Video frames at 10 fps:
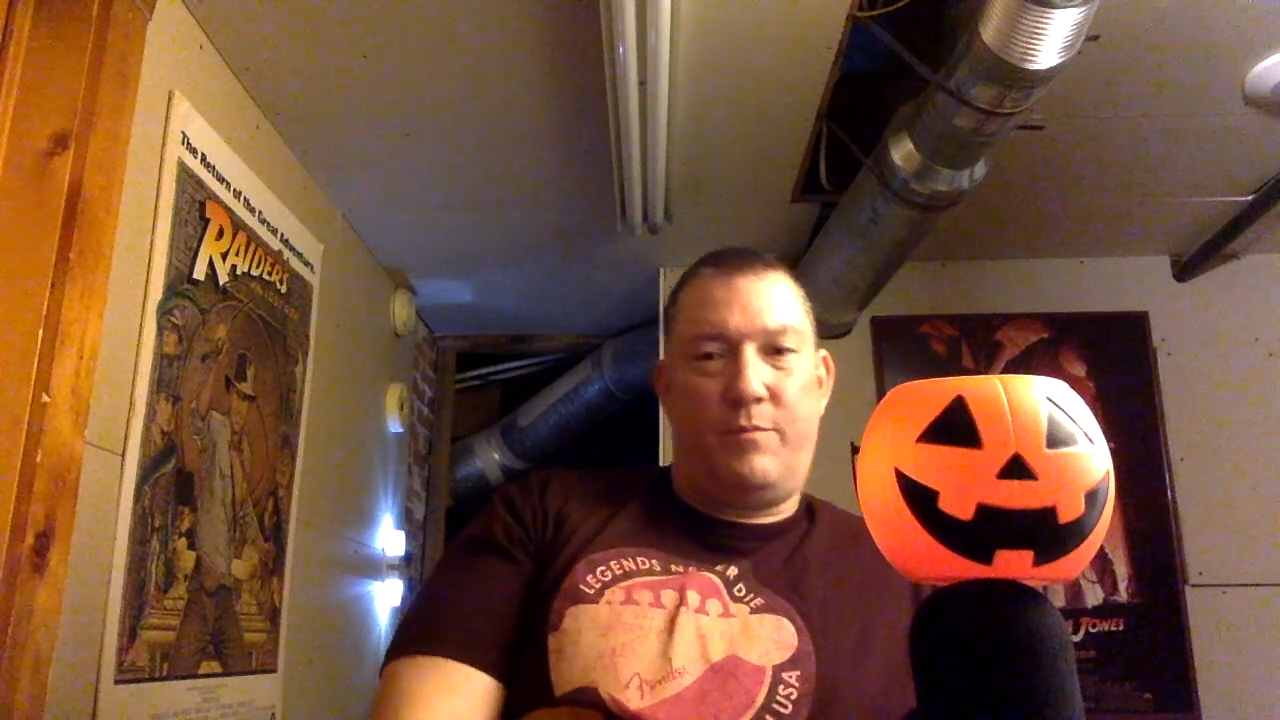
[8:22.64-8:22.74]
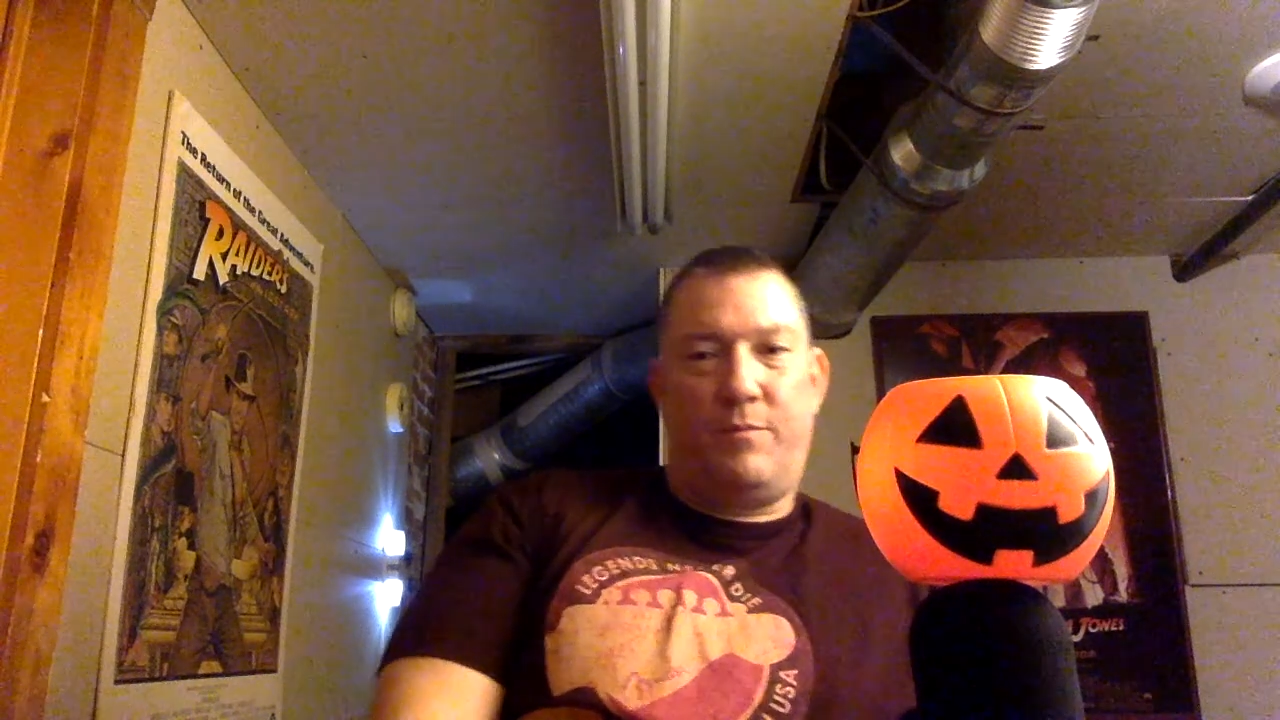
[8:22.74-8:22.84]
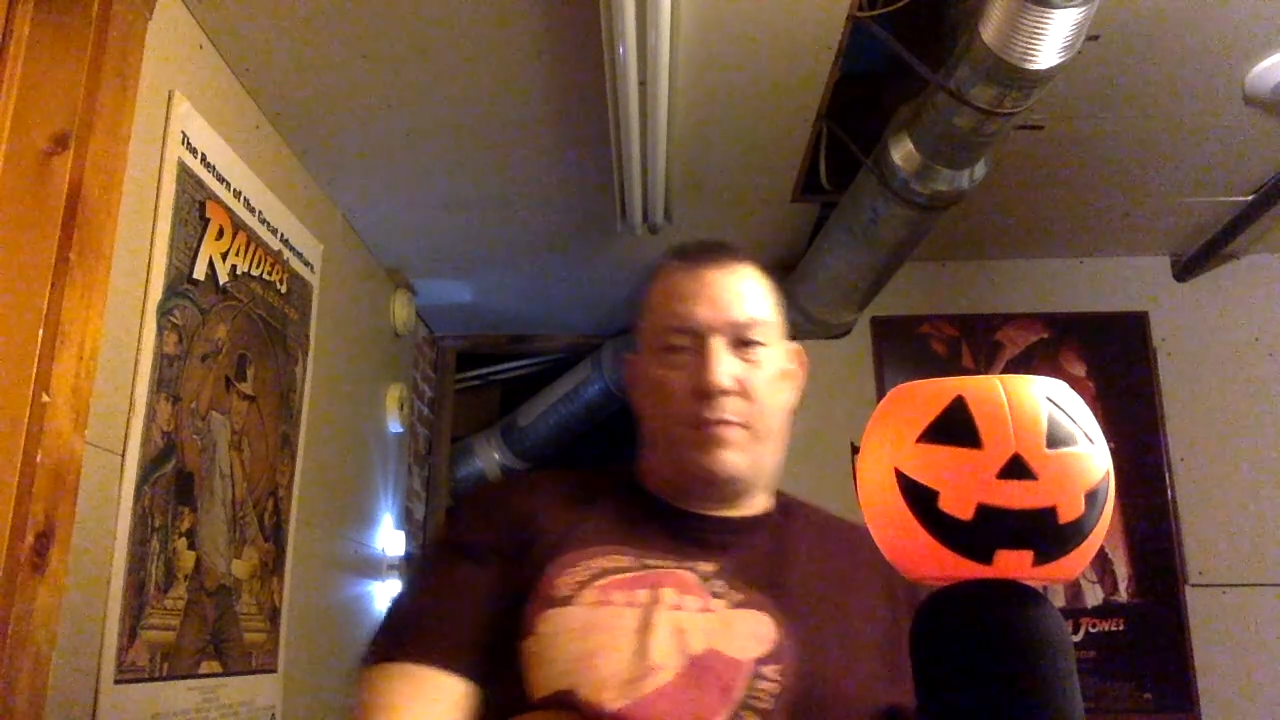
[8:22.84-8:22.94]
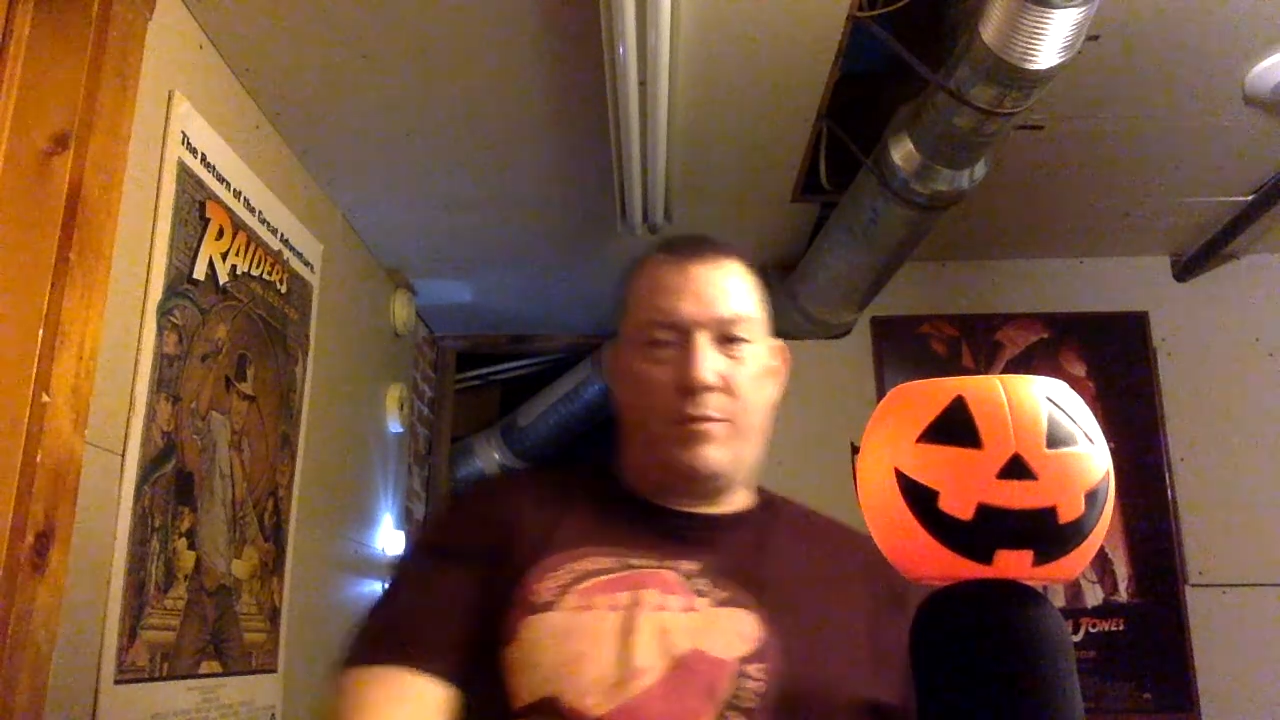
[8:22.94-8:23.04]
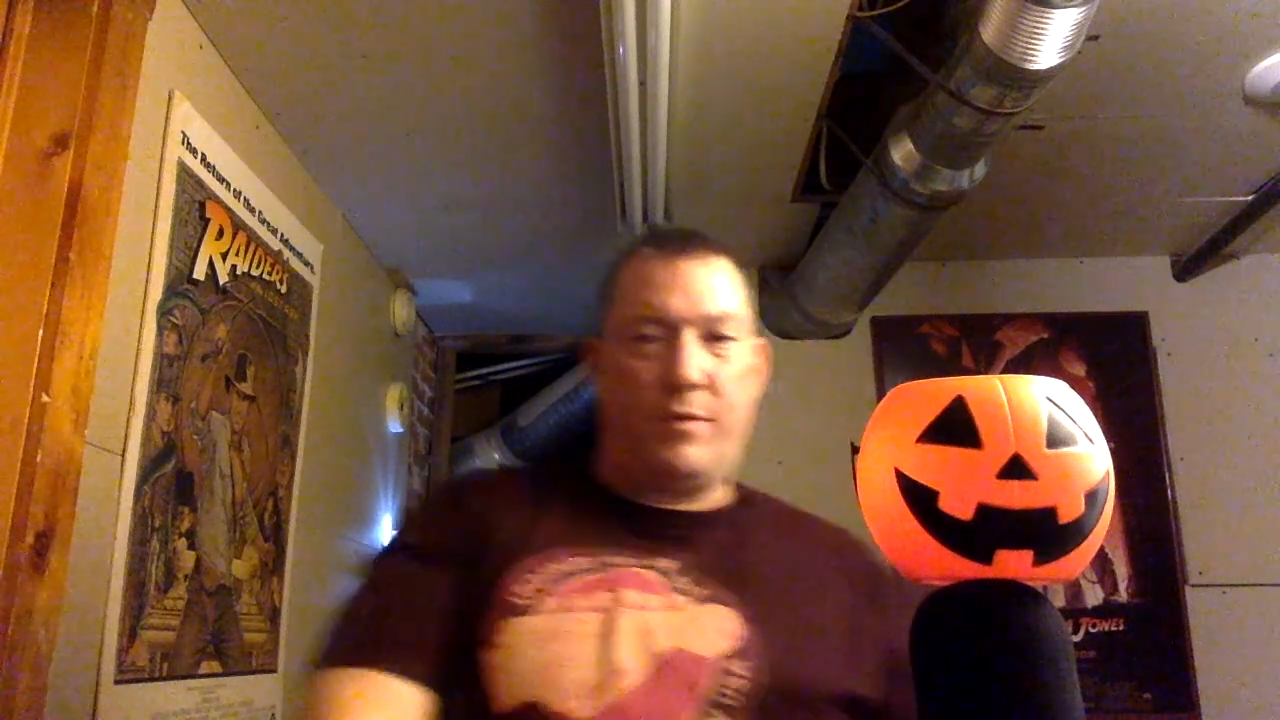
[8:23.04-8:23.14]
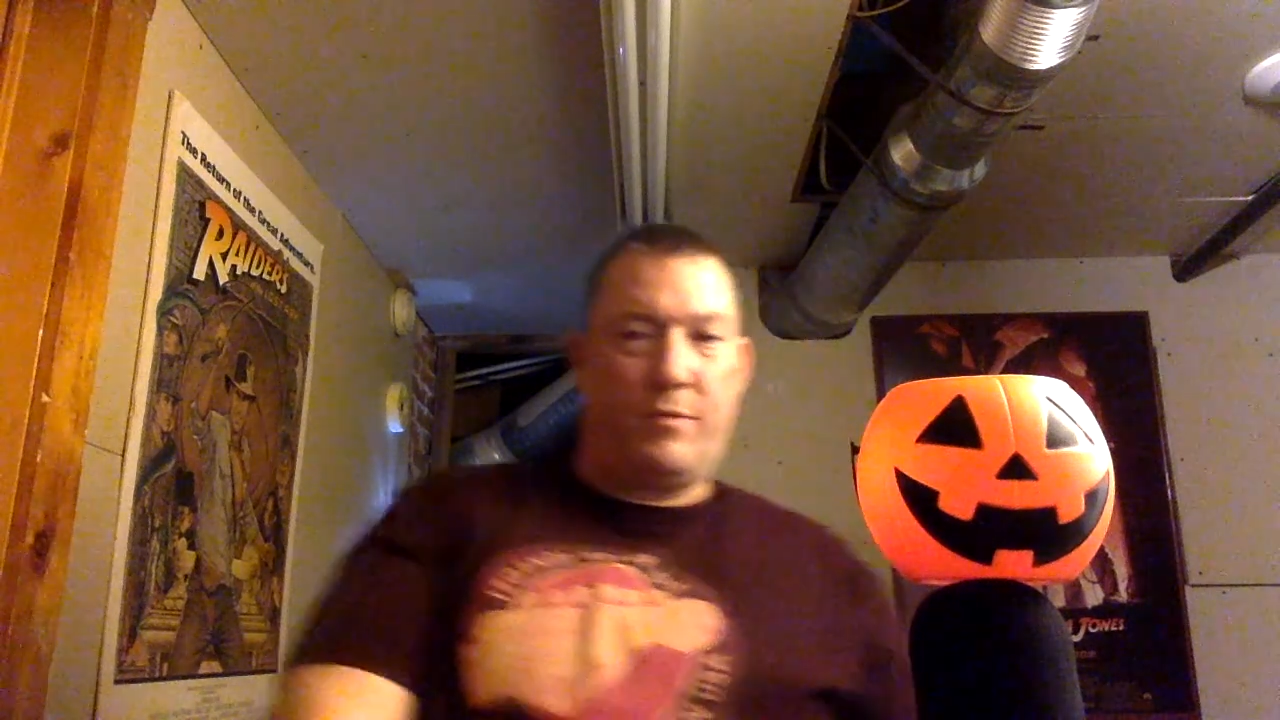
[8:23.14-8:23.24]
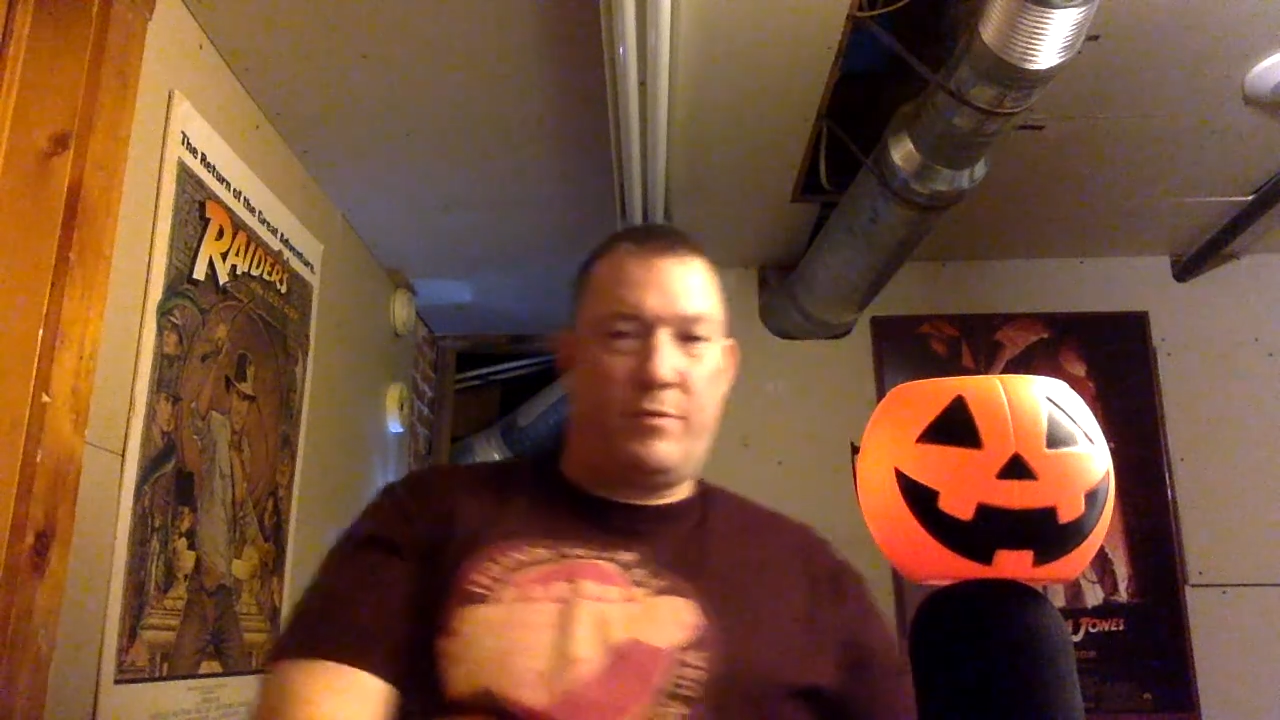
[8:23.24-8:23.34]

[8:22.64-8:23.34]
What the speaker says: I'm